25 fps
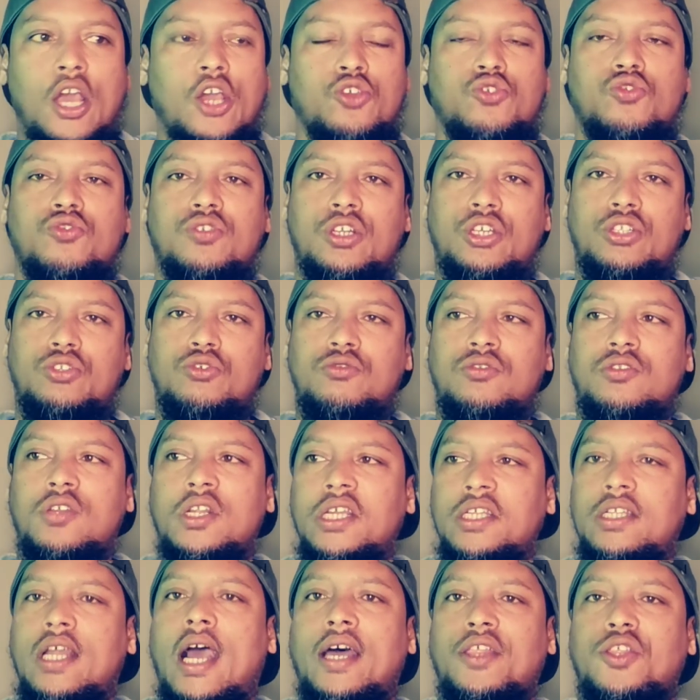You need to
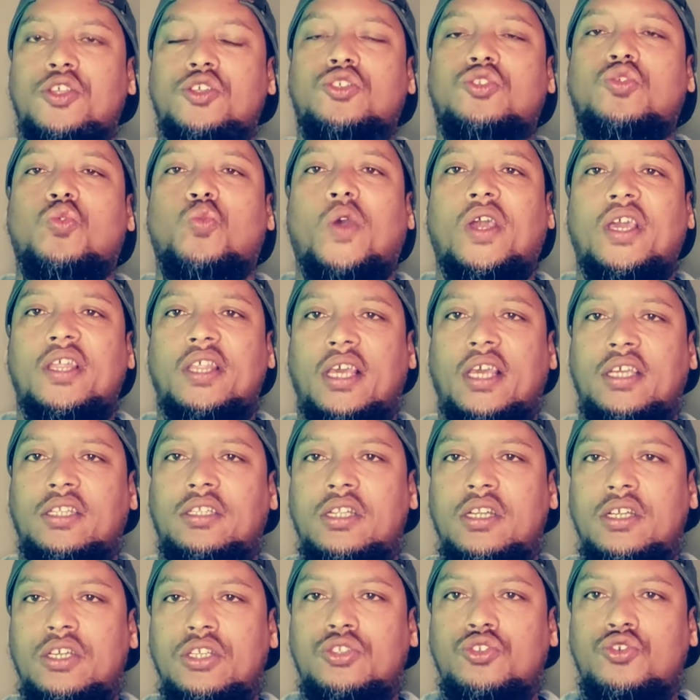treat others the way they
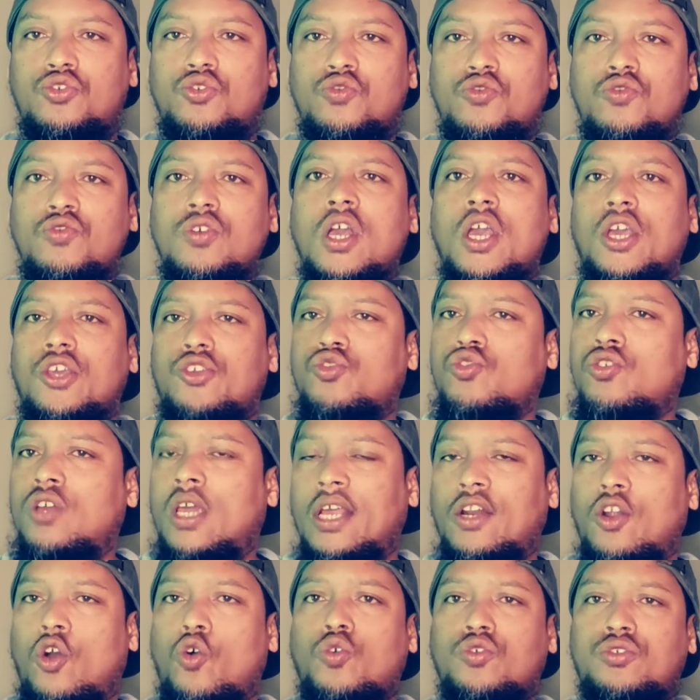treat you. You
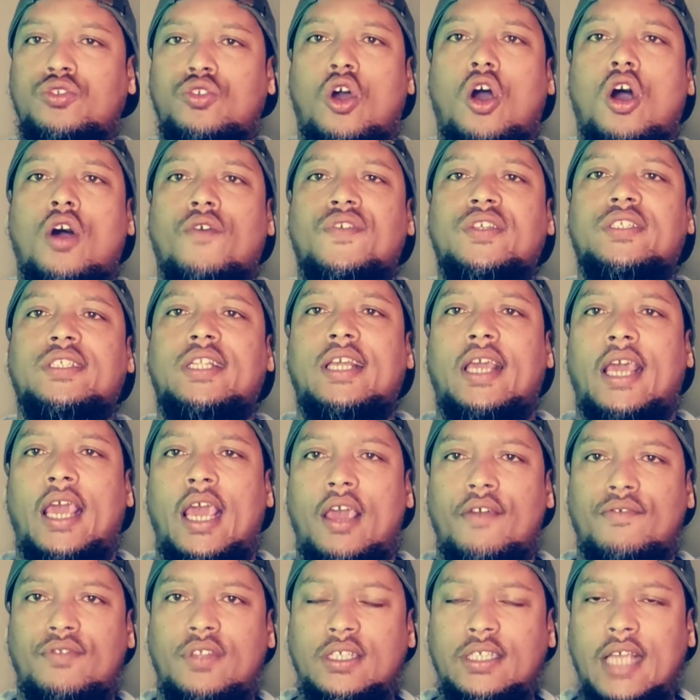can also obviously
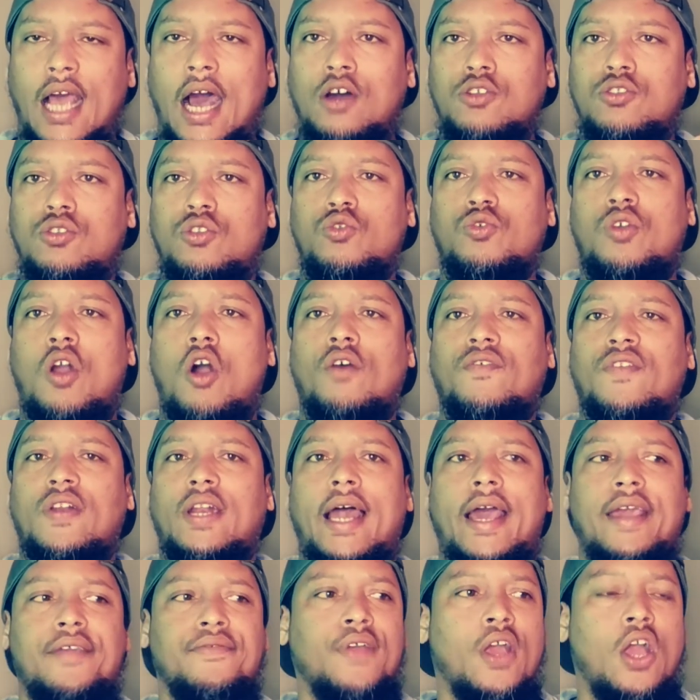have this outlook of
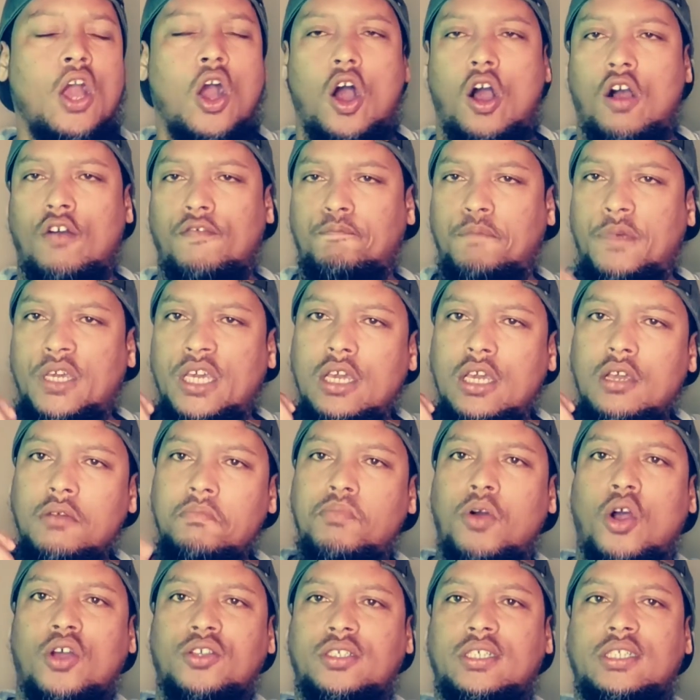life of being
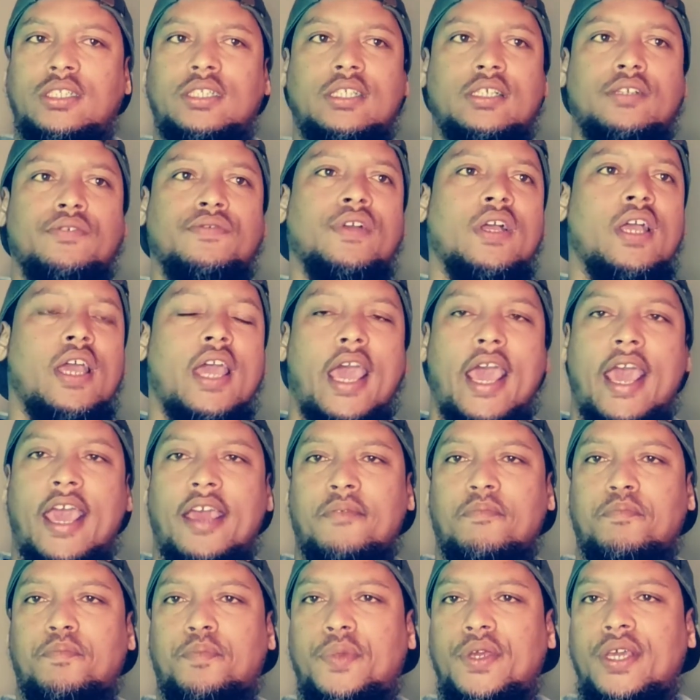positive
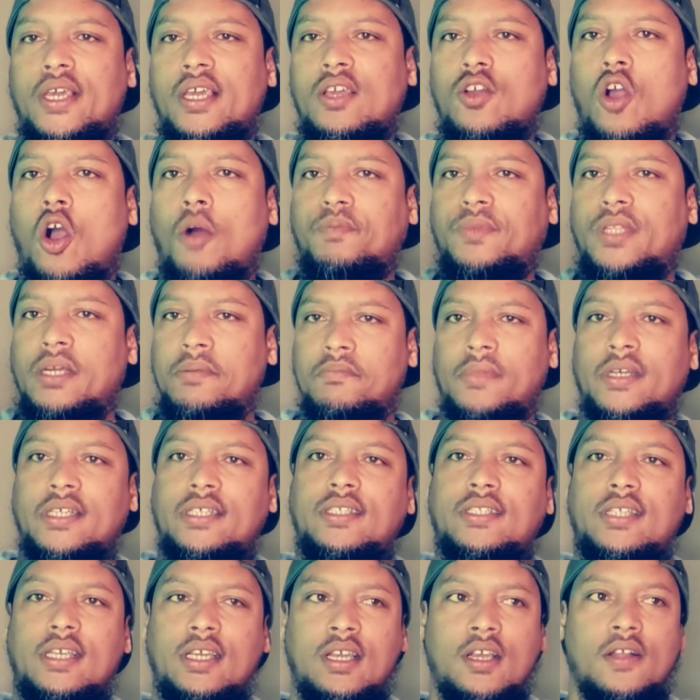and being
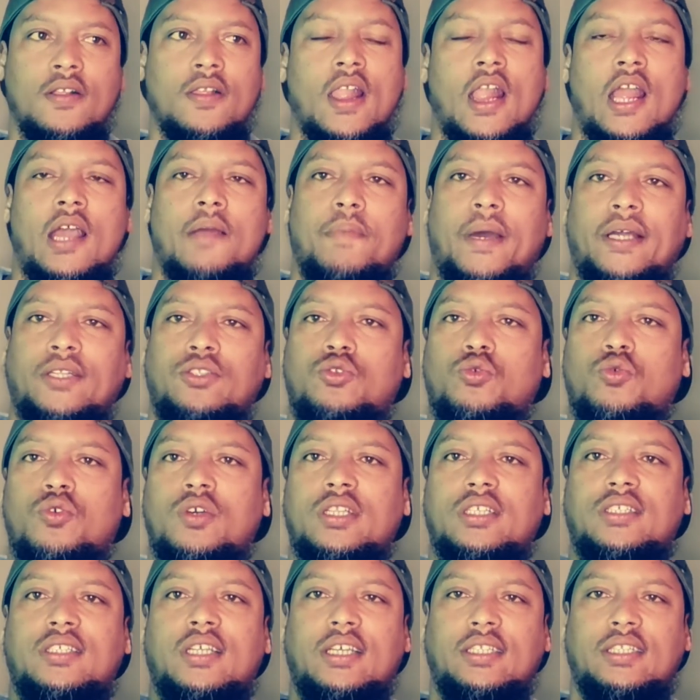optimistic, but to
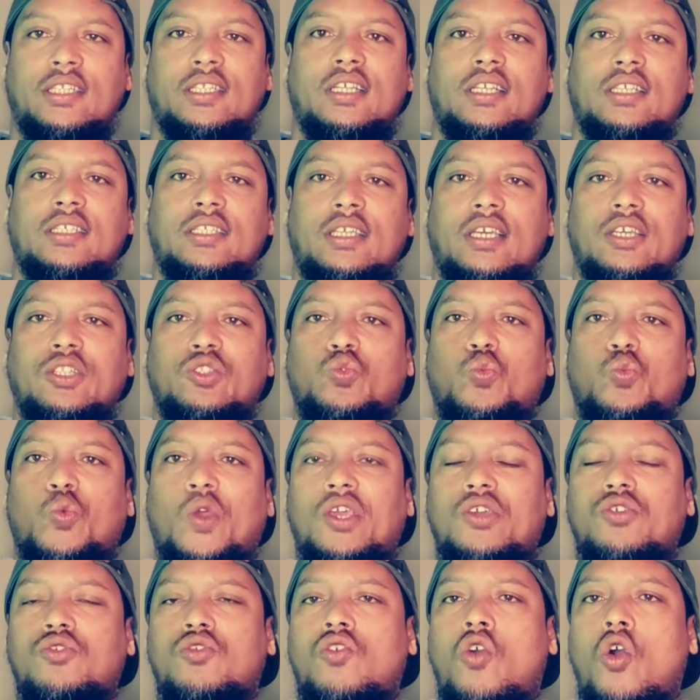a certain extent where
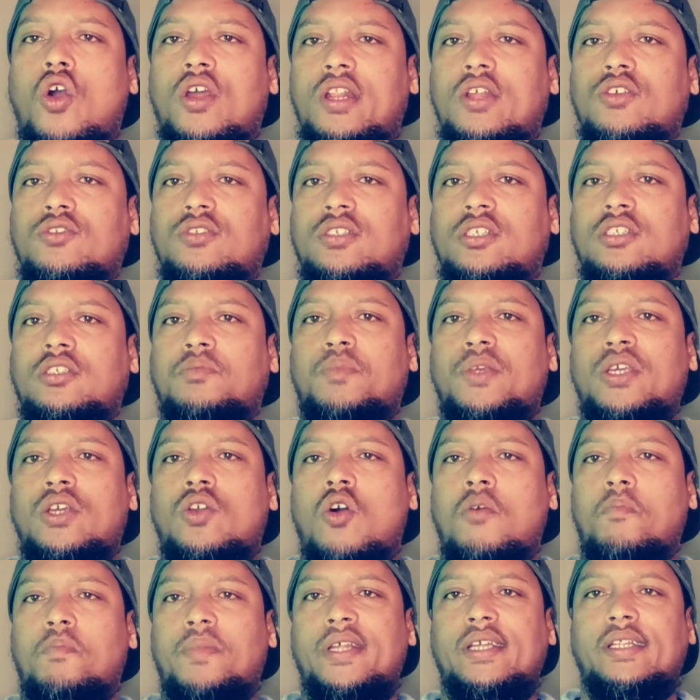you cannot just be
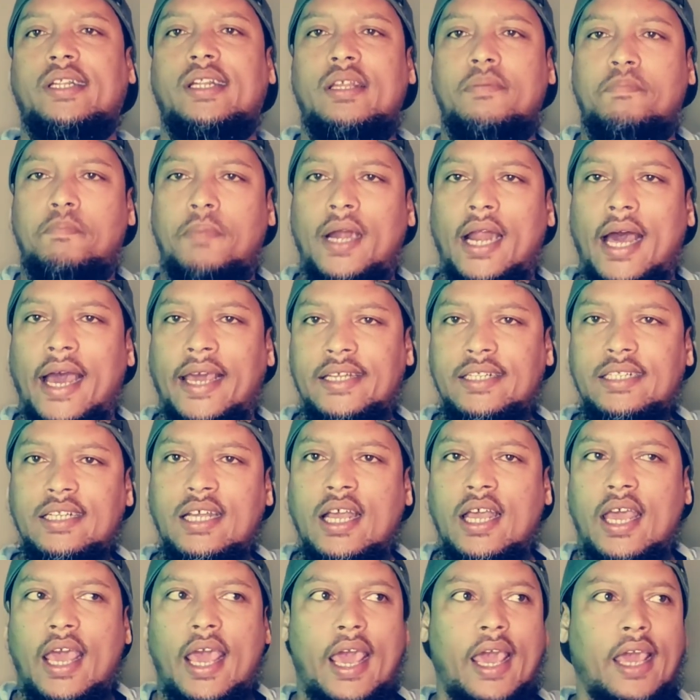completely blind
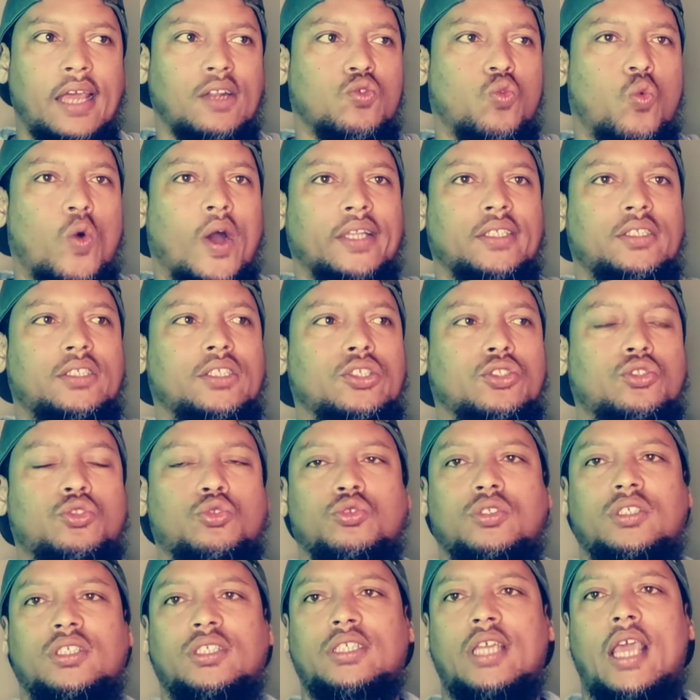and wanting
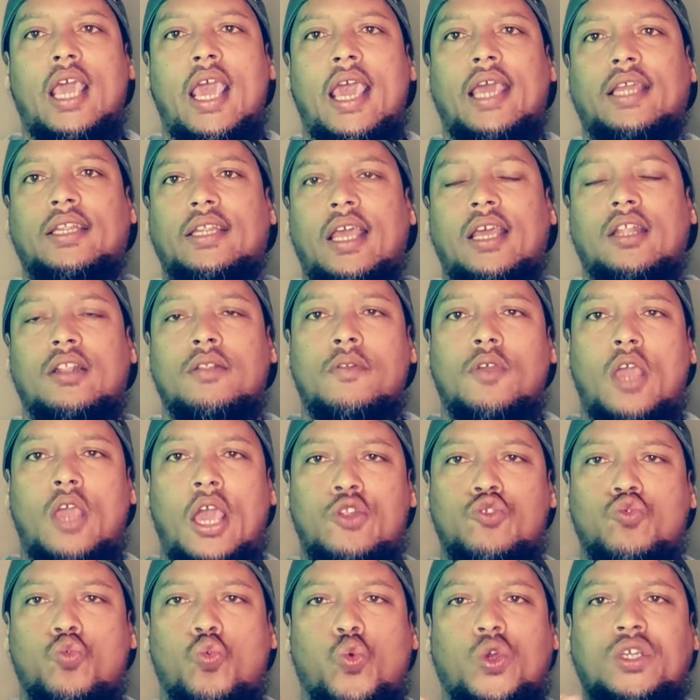to just act and
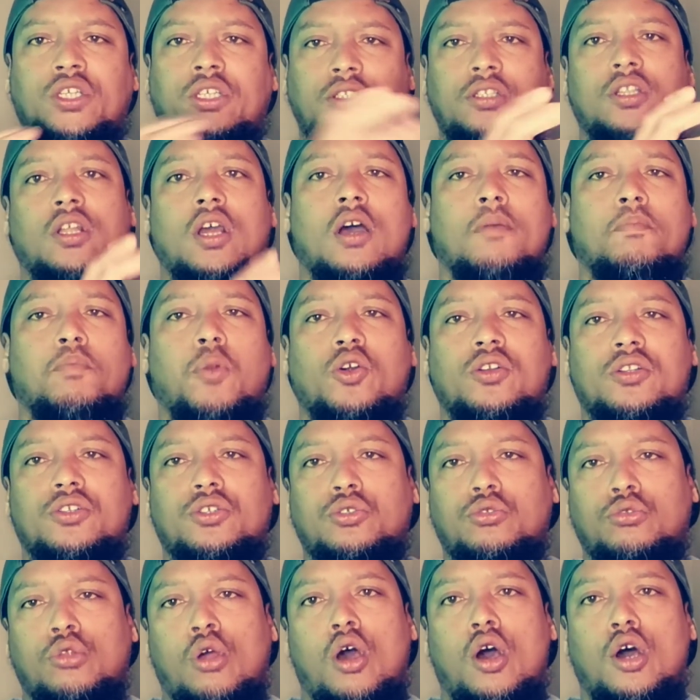wish upon a
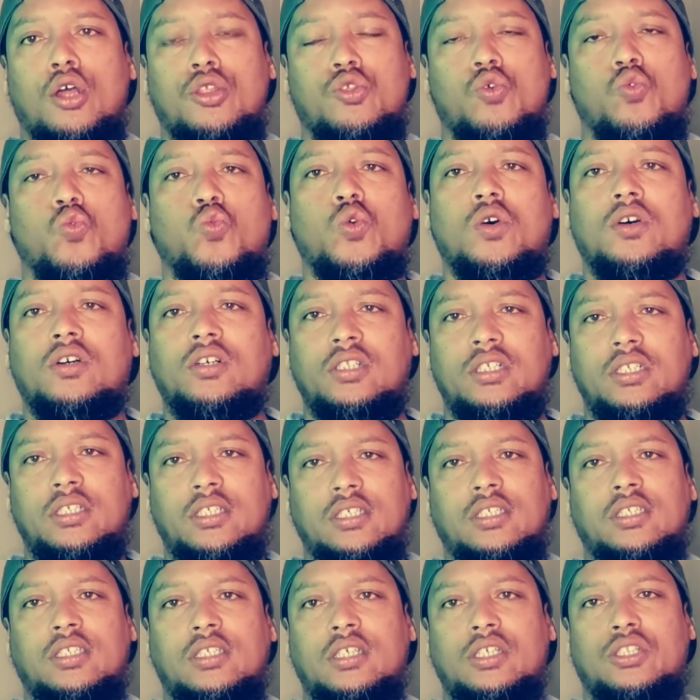star the world is
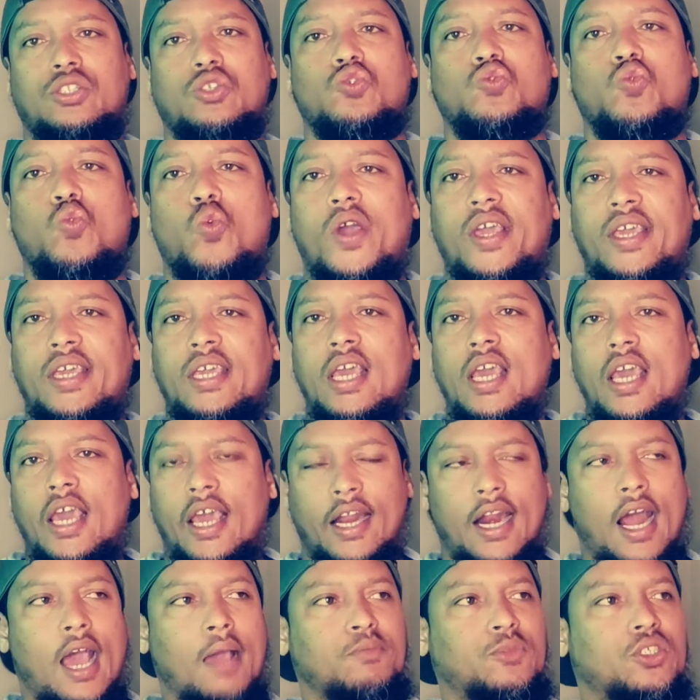a certain way
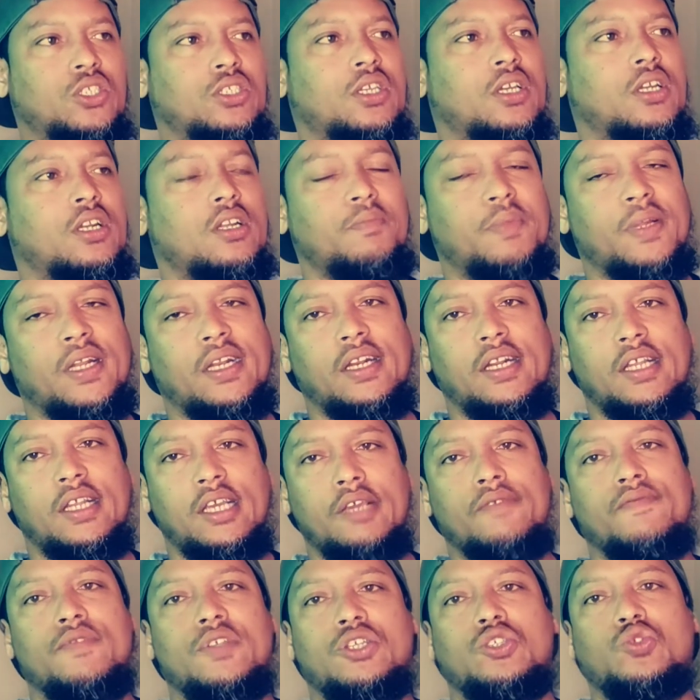and I'm just gonna
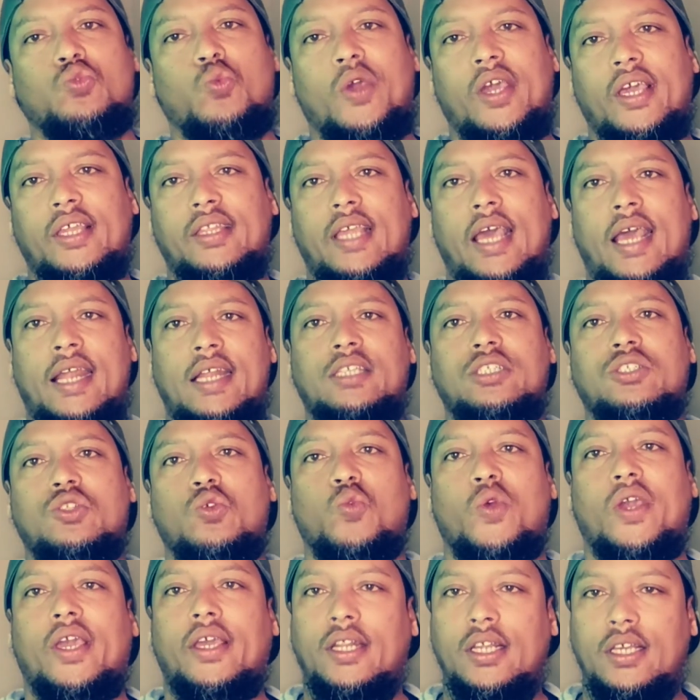believe this way and that is the
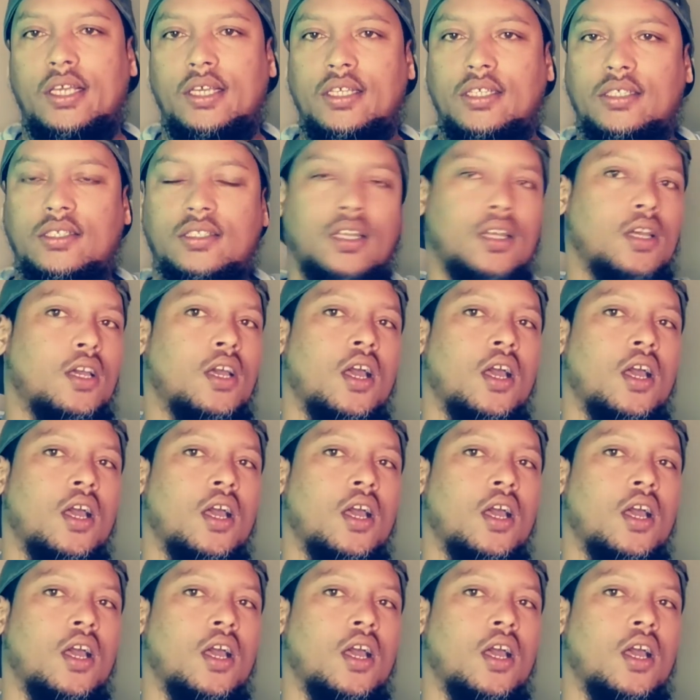way it is.